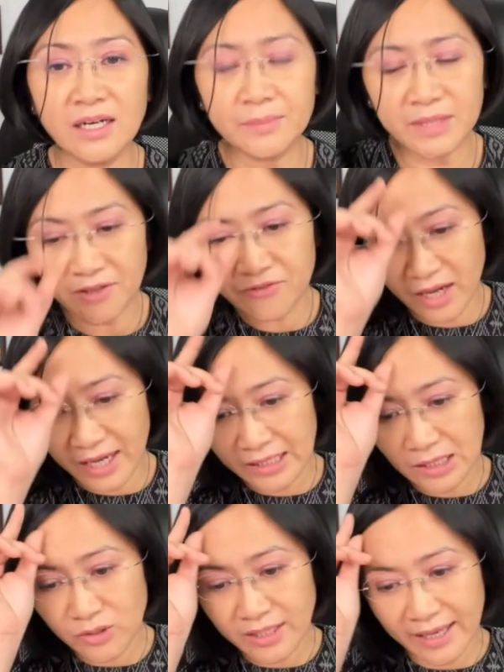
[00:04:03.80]
I mean, if I
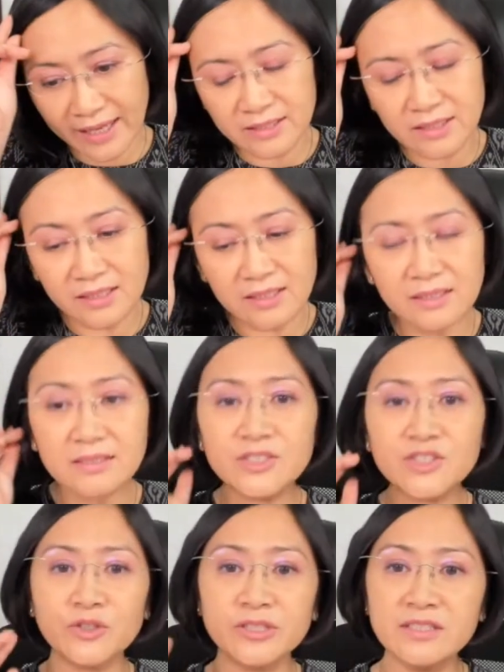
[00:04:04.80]
look at a
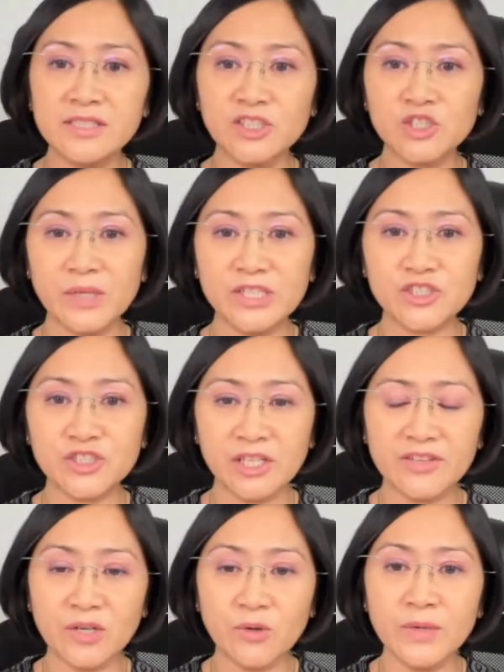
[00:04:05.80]
certain situation, I
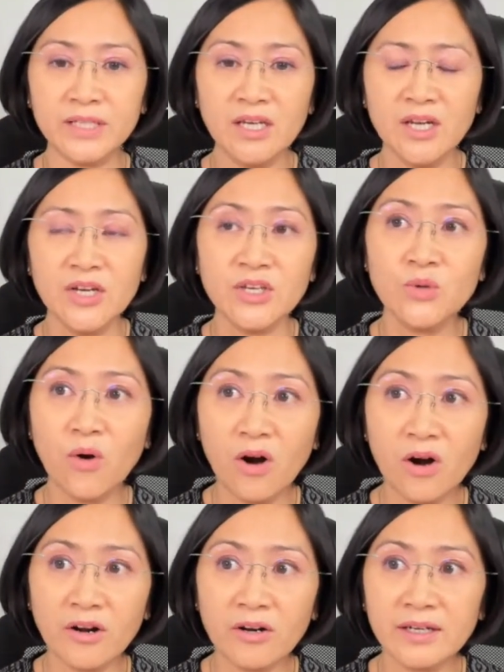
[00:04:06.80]
think when you
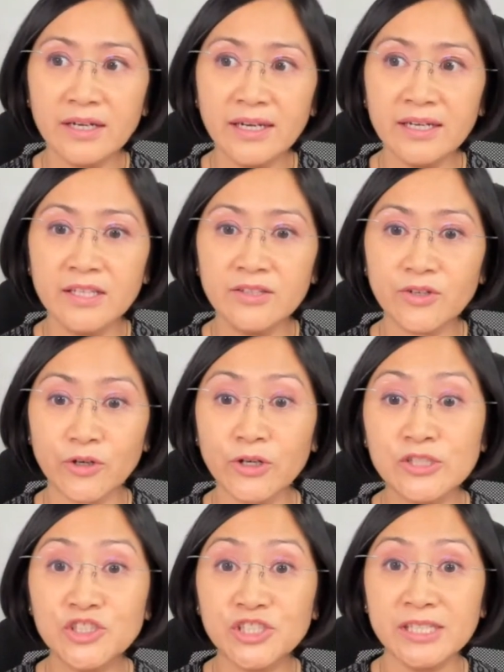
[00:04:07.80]
are in an
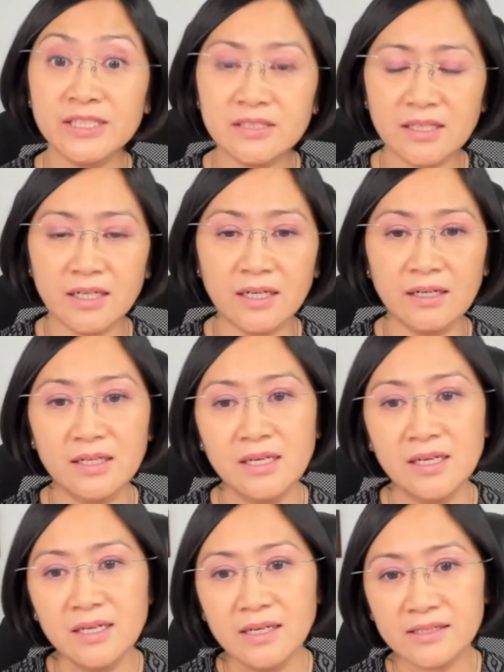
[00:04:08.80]
urgent uh,
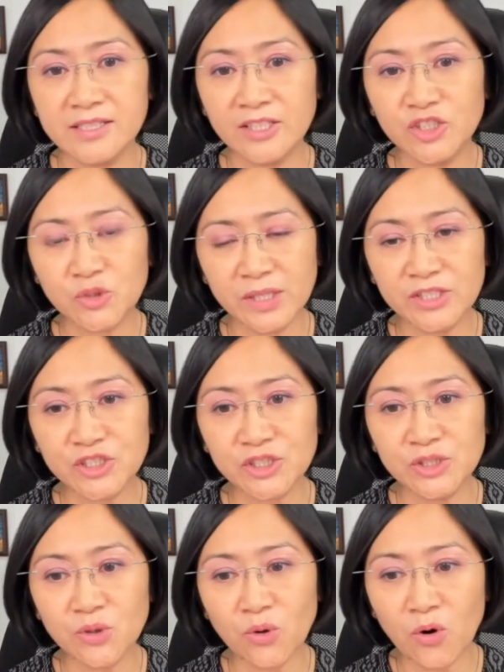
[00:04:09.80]

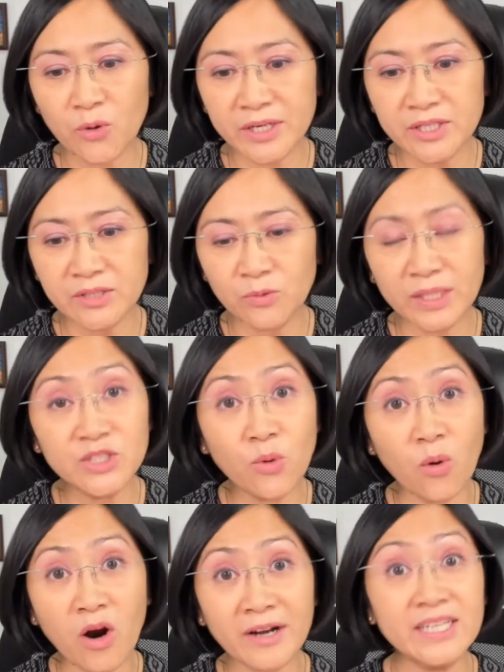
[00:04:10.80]
situation or when, when
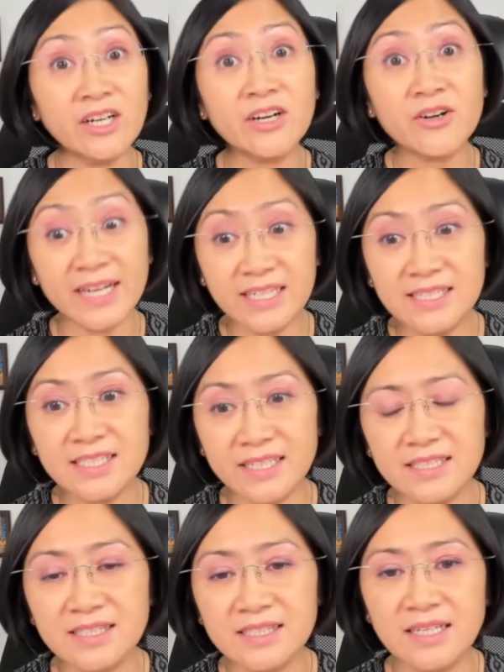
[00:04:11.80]
you are in a
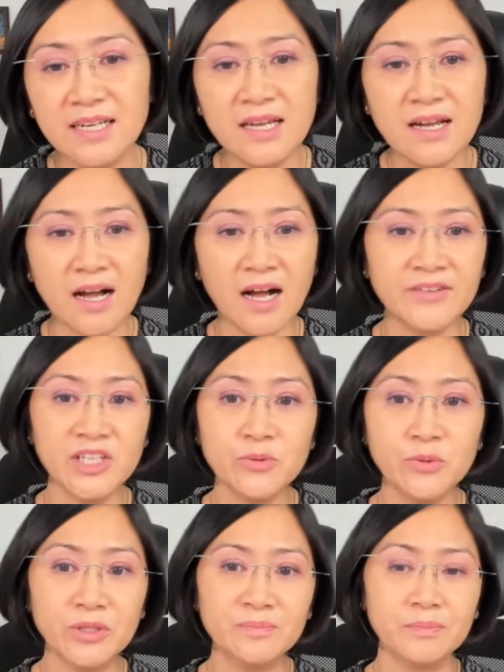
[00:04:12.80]
crisis, uh, then
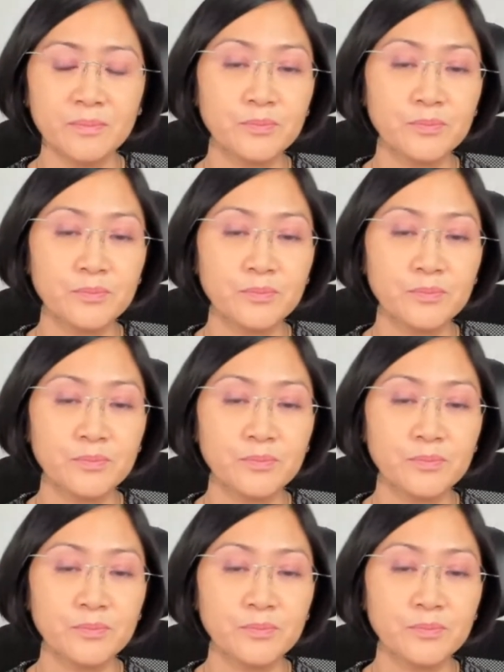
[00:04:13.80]
you would